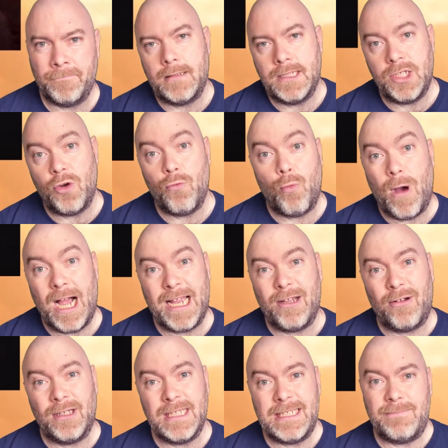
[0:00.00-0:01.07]
So why
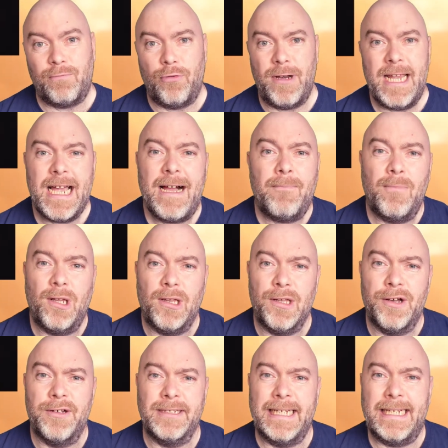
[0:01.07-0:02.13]
all this preamble,
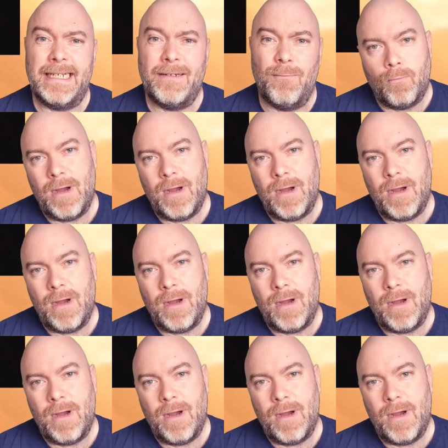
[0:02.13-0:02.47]
Lonnie?